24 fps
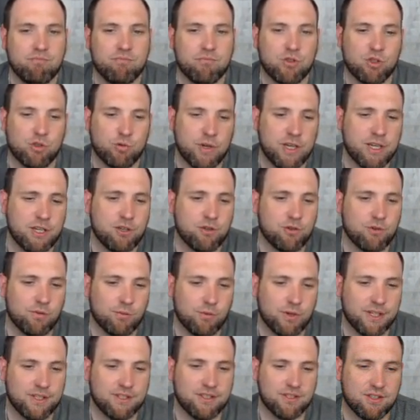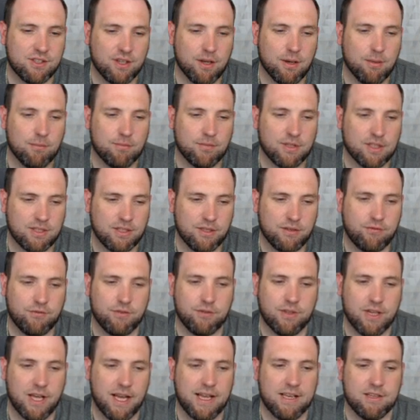shrink your risk some, because if
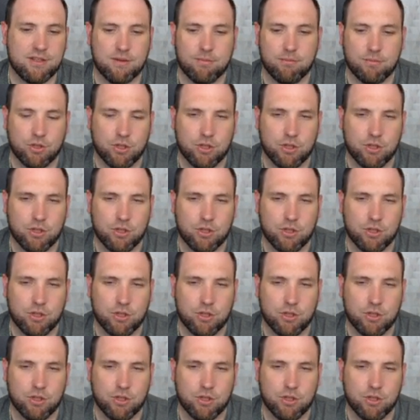you've got some